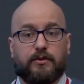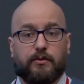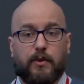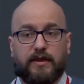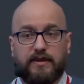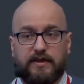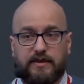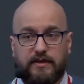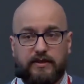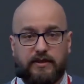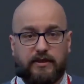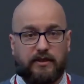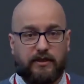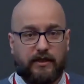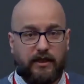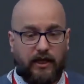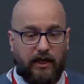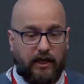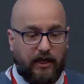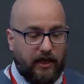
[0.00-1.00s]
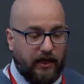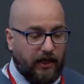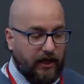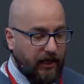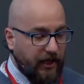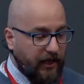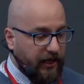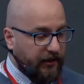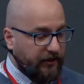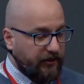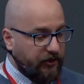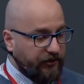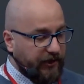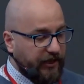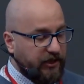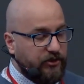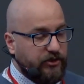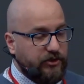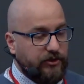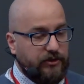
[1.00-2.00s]
once the
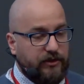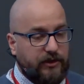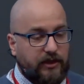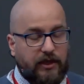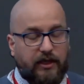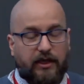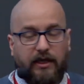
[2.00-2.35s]
connection